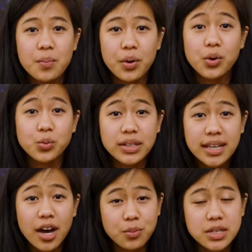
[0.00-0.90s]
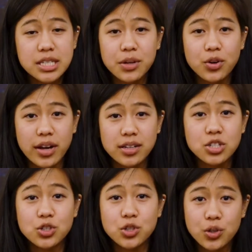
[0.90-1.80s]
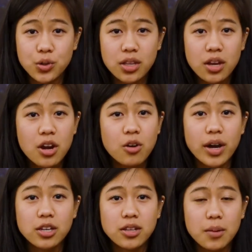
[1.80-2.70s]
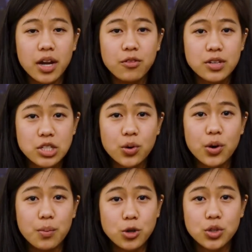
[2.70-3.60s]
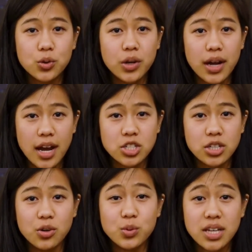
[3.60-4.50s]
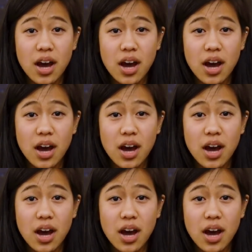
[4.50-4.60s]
But what really helped me to be grounded to truth rather than my visceral emotional reaction was